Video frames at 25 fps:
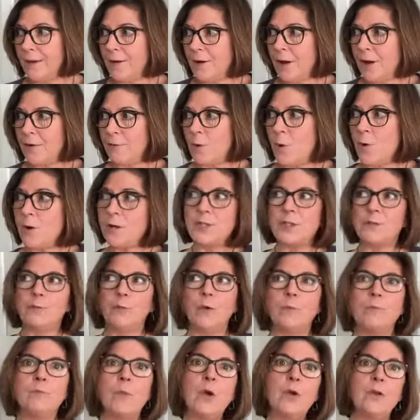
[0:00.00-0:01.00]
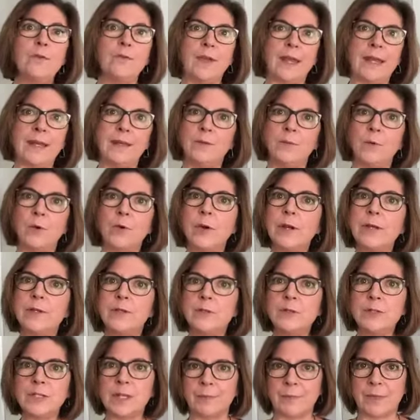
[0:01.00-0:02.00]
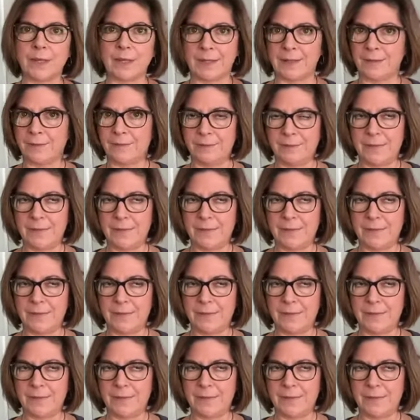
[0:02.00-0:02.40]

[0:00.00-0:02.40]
Of course, if we're motivated, we're going to do something.